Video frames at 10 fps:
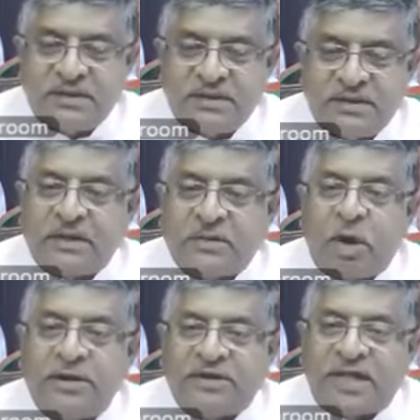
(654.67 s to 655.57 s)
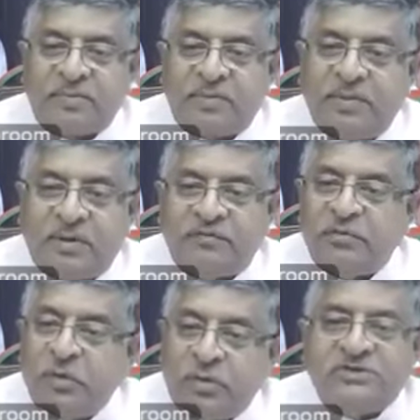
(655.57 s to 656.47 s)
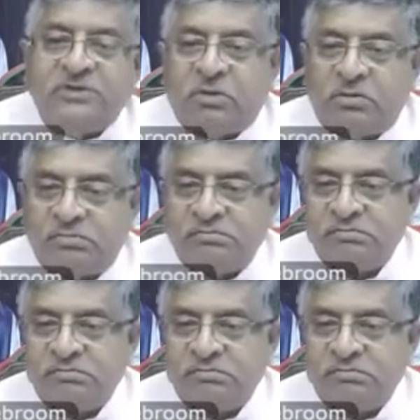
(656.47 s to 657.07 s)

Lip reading: And they are quite capable of doing so.